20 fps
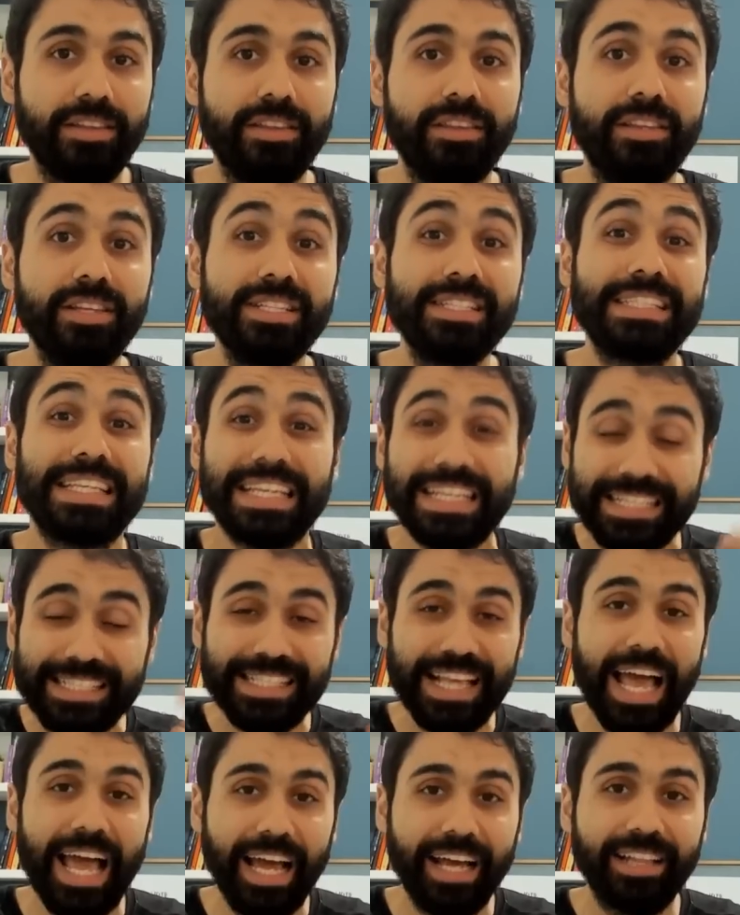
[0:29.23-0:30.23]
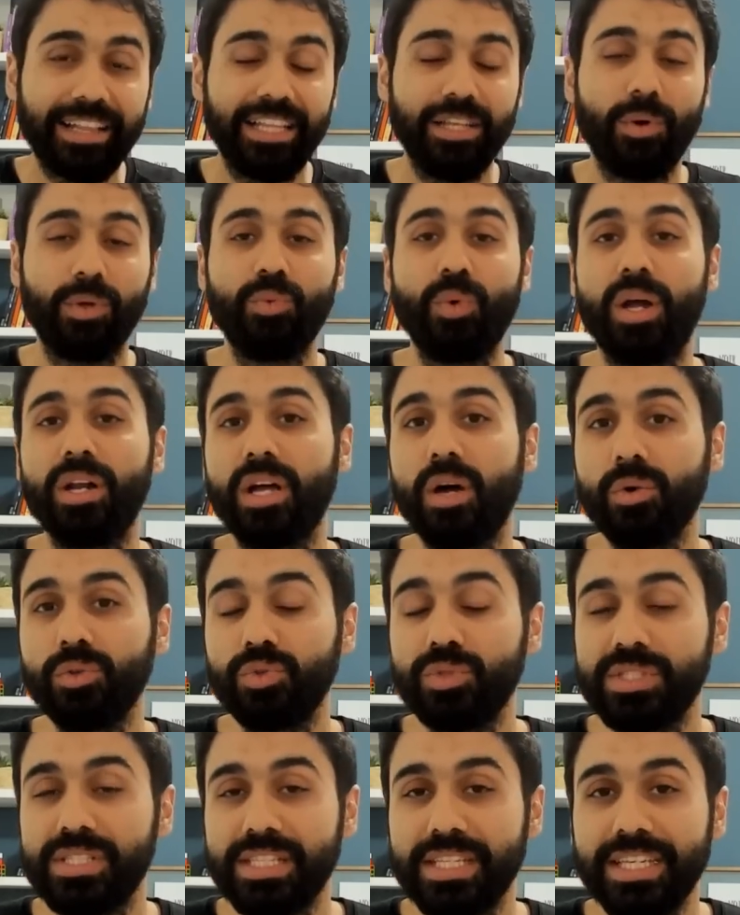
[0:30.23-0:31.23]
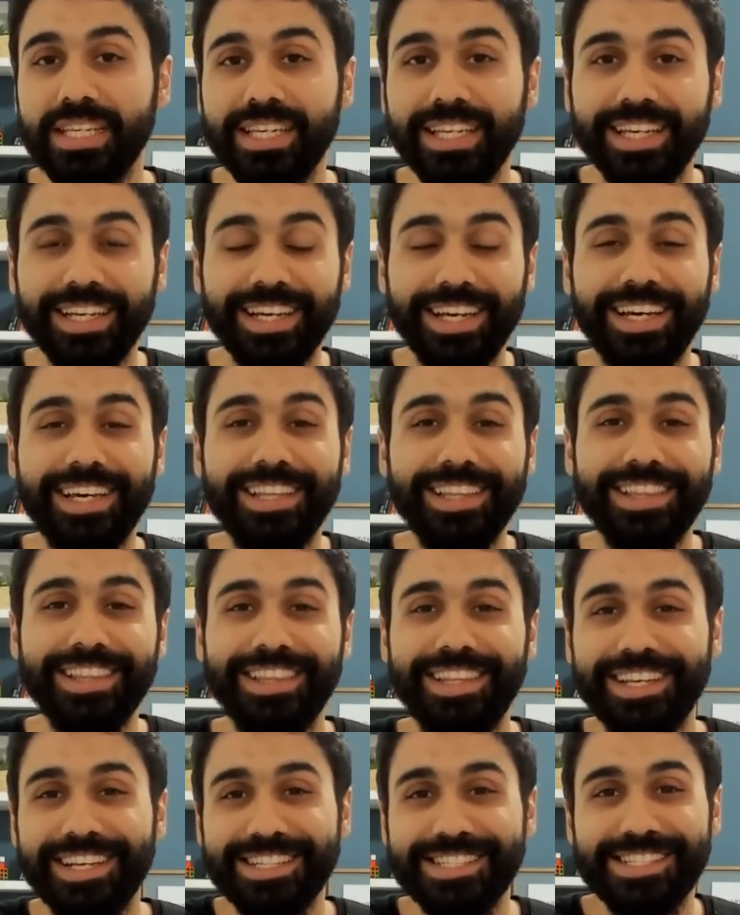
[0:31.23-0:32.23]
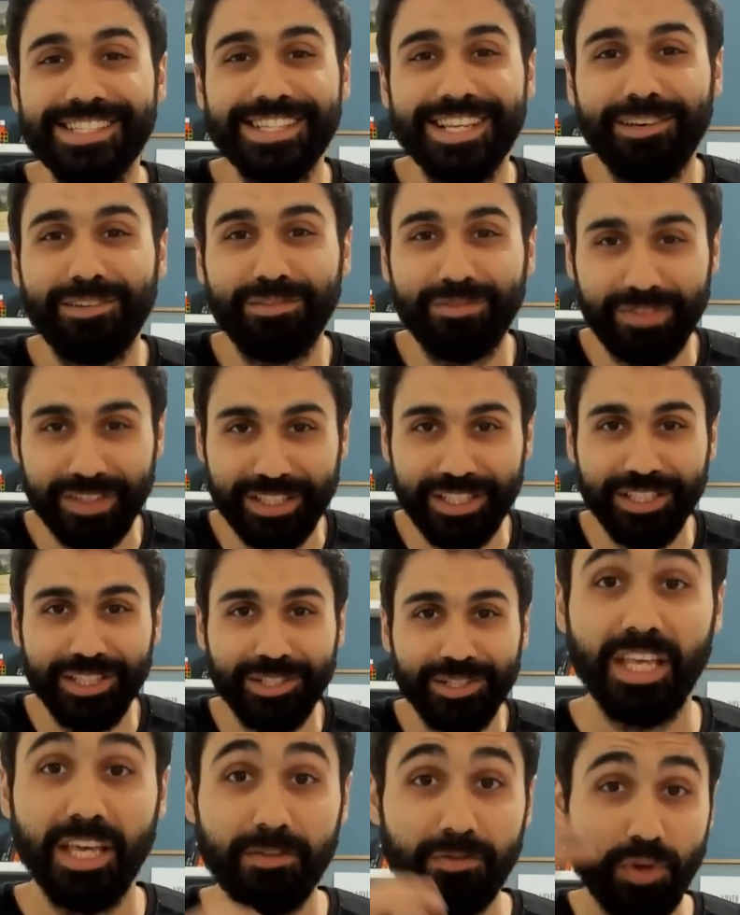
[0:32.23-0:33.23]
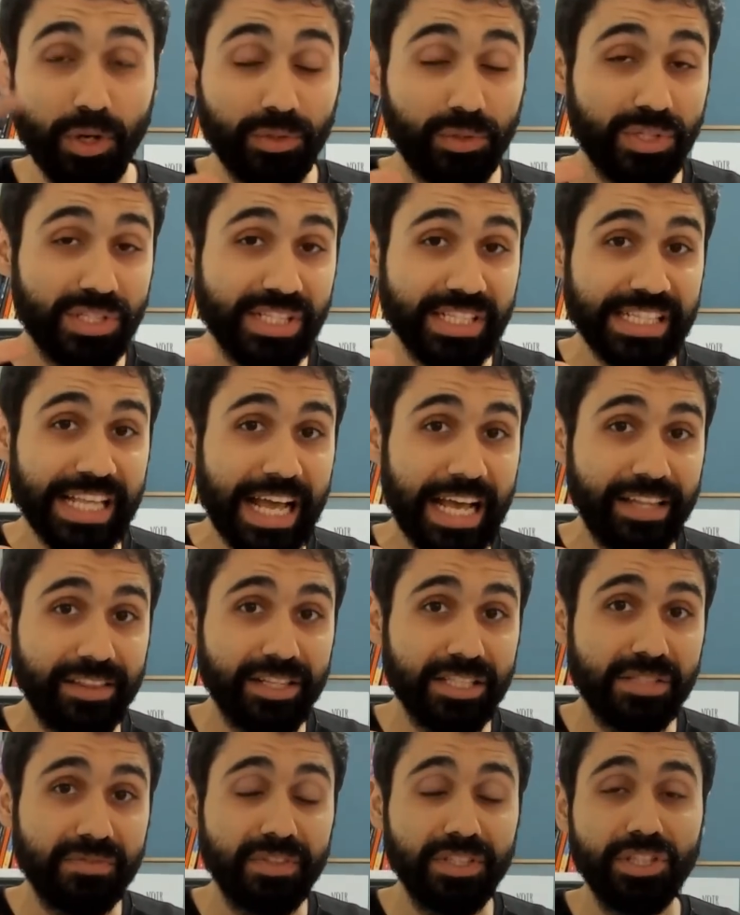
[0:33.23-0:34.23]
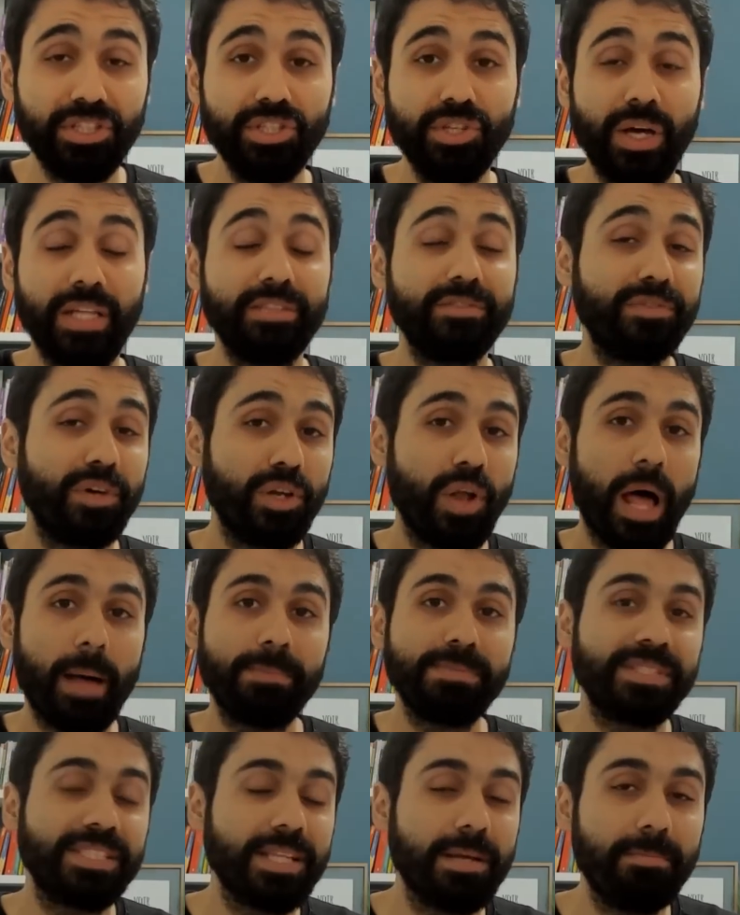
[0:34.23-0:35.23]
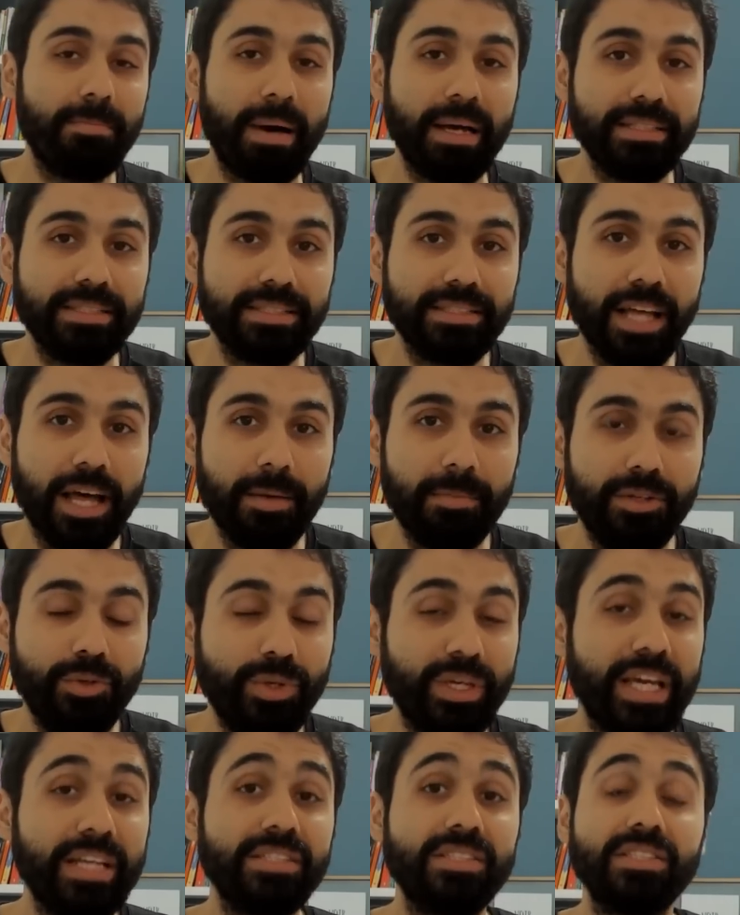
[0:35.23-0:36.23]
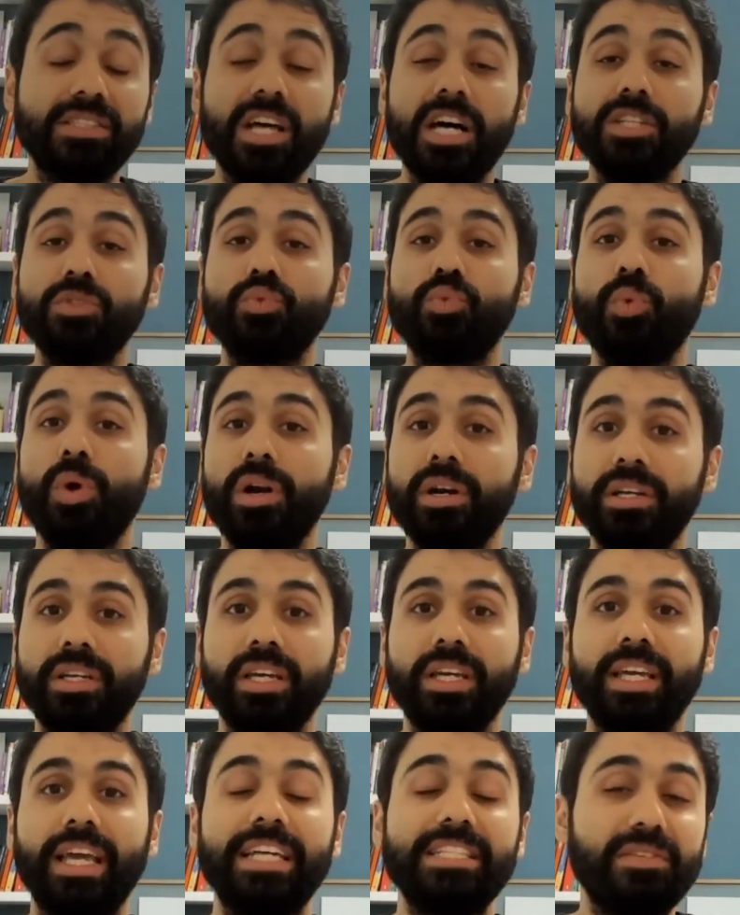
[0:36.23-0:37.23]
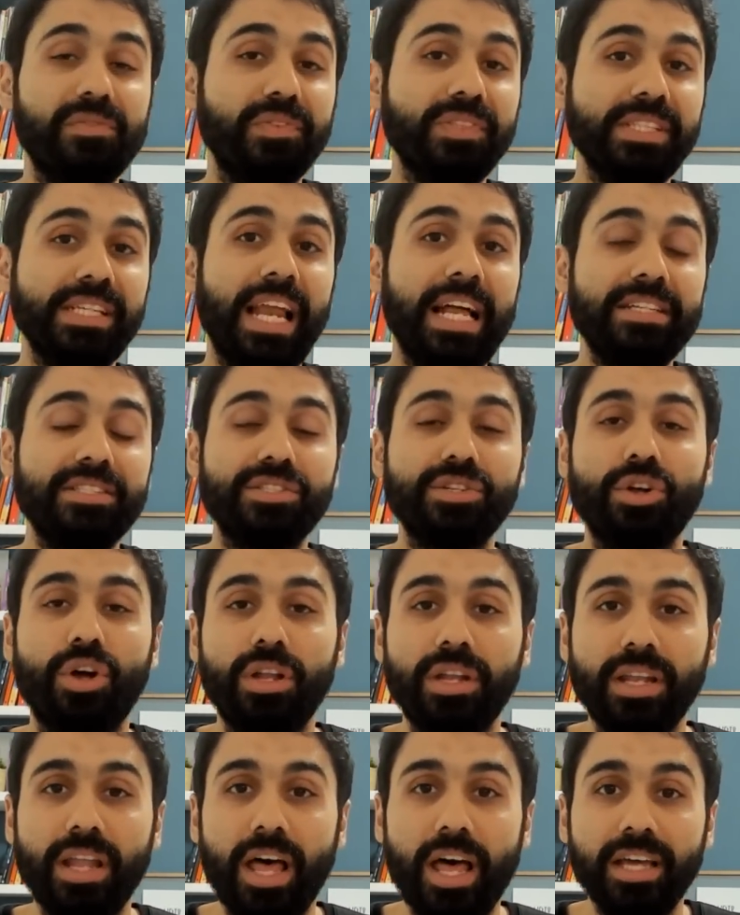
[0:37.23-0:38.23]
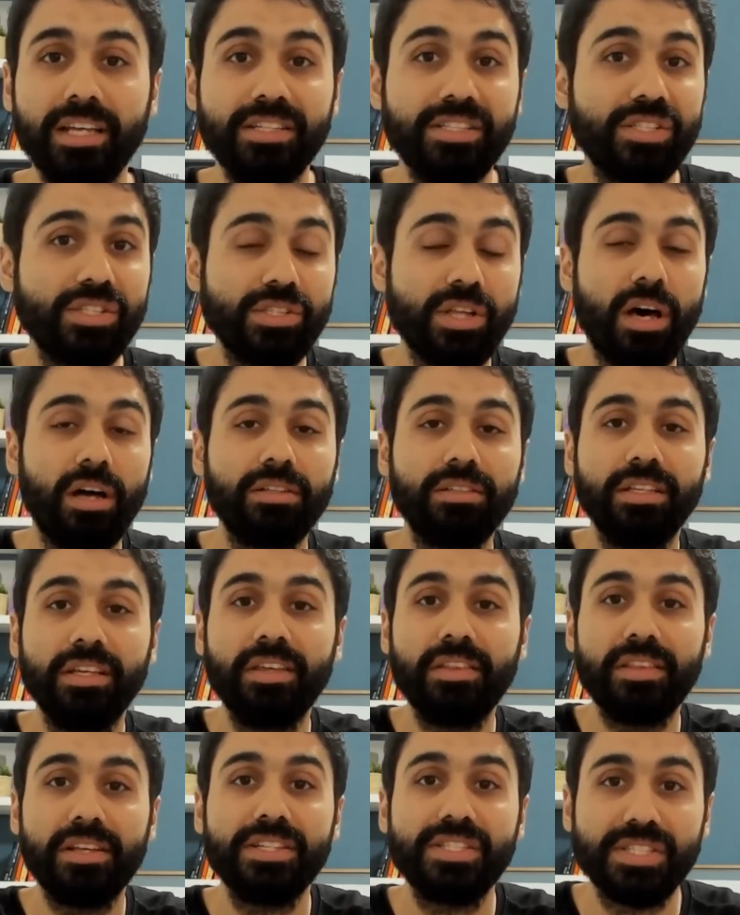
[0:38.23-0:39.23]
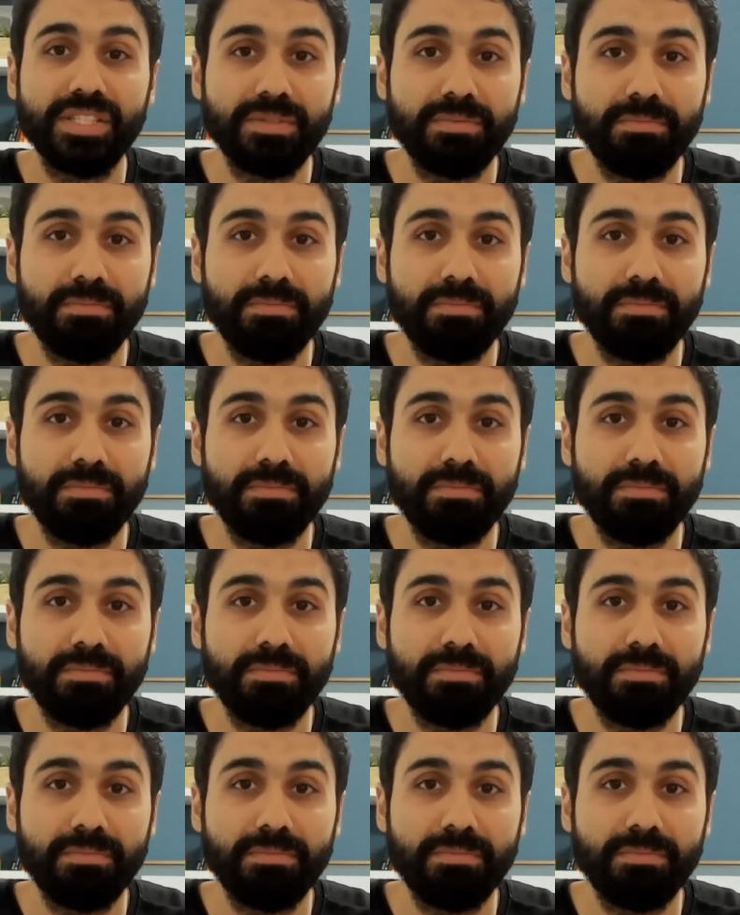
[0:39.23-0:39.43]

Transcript: This is exactly exactly what we are going to see in this video. If you understand this video and follow up step by step, you can start working as a freelancer online starting this